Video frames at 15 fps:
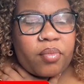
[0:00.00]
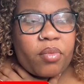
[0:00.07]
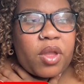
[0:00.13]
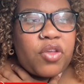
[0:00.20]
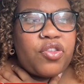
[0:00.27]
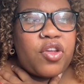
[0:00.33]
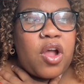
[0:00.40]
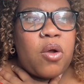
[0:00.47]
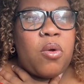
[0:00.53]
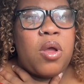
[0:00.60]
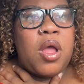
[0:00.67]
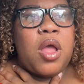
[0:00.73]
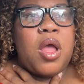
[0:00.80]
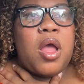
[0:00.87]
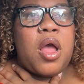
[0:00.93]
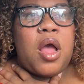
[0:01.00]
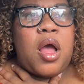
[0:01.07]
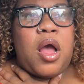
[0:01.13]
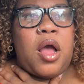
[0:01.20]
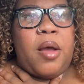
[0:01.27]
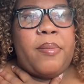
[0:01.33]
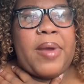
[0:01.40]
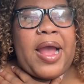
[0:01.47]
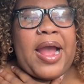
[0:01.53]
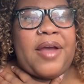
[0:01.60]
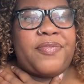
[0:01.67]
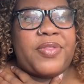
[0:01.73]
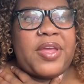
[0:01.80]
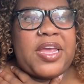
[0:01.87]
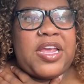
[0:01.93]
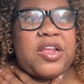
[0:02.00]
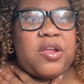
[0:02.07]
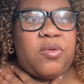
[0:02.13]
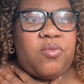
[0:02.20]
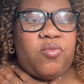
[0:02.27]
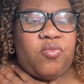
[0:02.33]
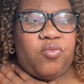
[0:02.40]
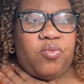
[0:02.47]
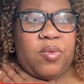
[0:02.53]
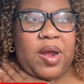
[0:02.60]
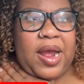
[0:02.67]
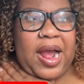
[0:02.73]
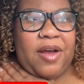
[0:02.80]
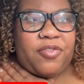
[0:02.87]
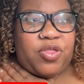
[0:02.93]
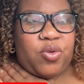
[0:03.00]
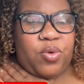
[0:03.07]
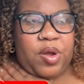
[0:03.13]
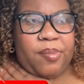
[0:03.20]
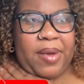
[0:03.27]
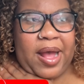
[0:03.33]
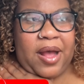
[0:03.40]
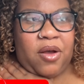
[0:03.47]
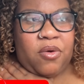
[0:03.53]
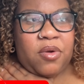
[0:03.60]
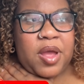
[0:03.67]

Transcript: So after I threw him out,